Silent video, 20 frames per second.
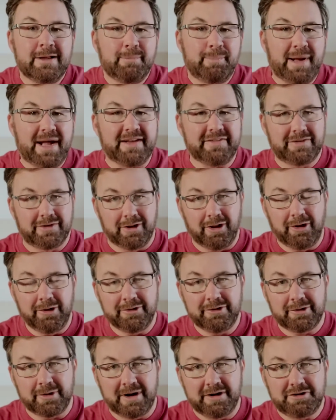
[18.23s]
pass
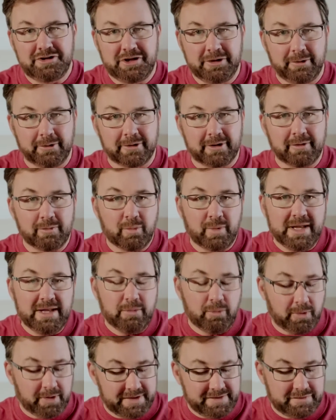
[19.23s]
along to our children. We
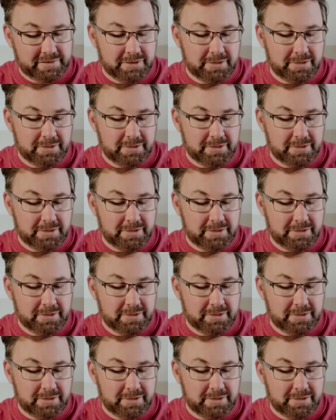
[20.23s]
want